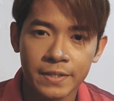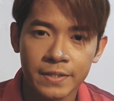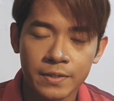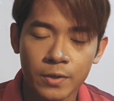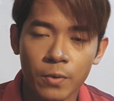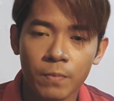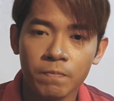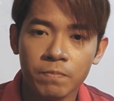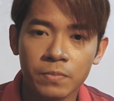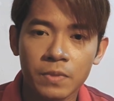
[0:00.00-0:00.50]

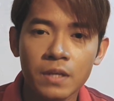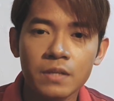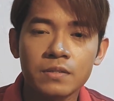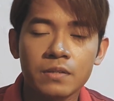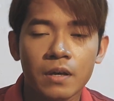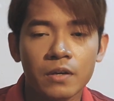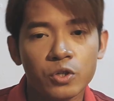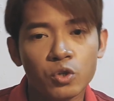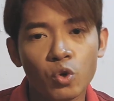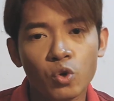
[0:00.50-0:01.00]
So
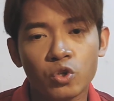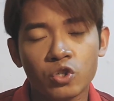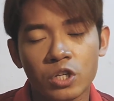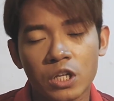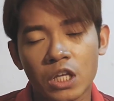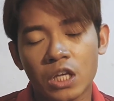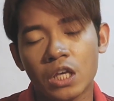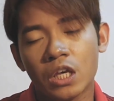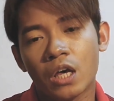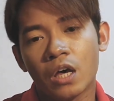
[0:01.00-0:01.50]
these
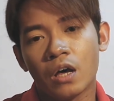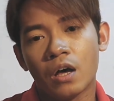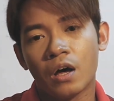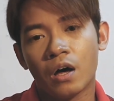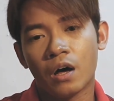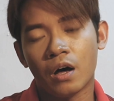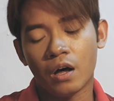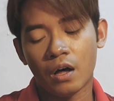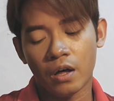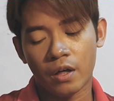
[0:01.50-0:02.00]
usually
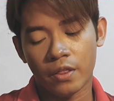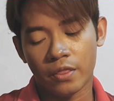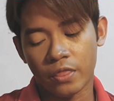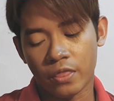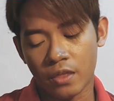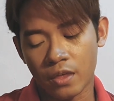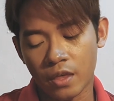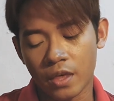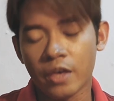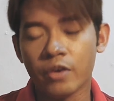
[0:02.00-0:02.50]
are
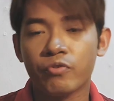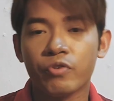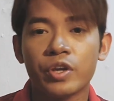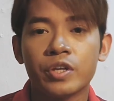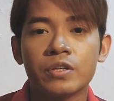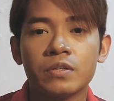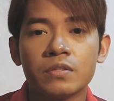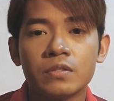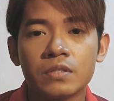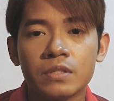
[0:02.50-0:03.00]
the
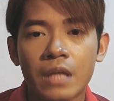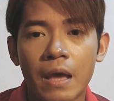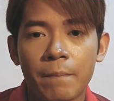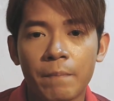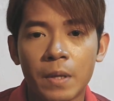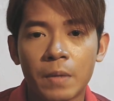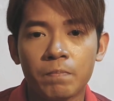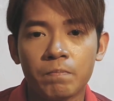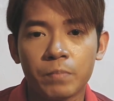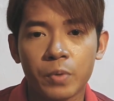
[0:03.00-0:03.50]
ingredients that
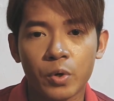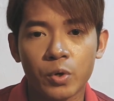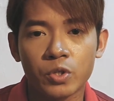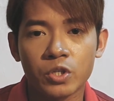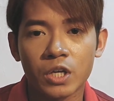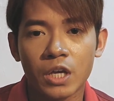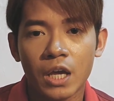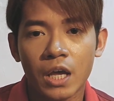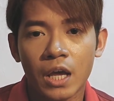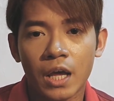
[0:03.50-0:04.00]
have been put